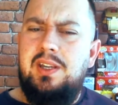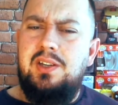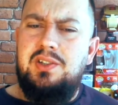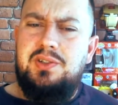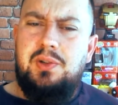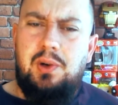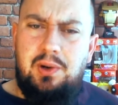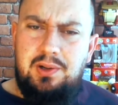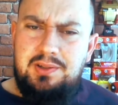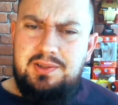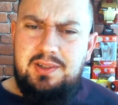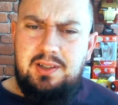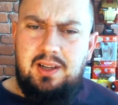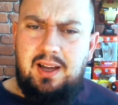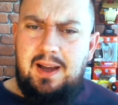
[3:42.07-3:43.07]
has
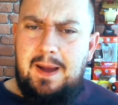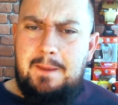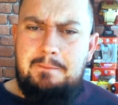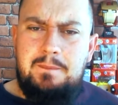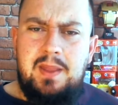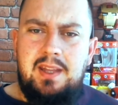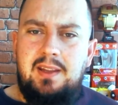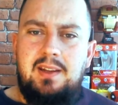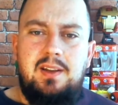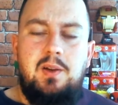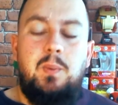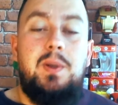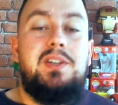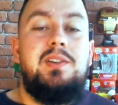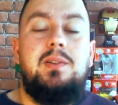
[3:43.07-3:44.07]
caused,
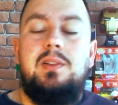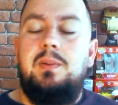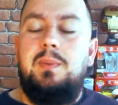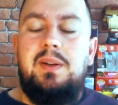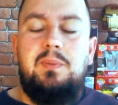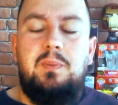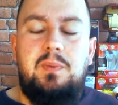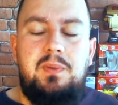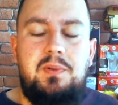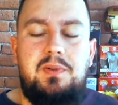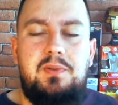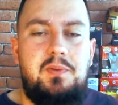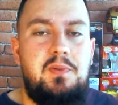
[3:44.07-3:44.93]
which, you mean,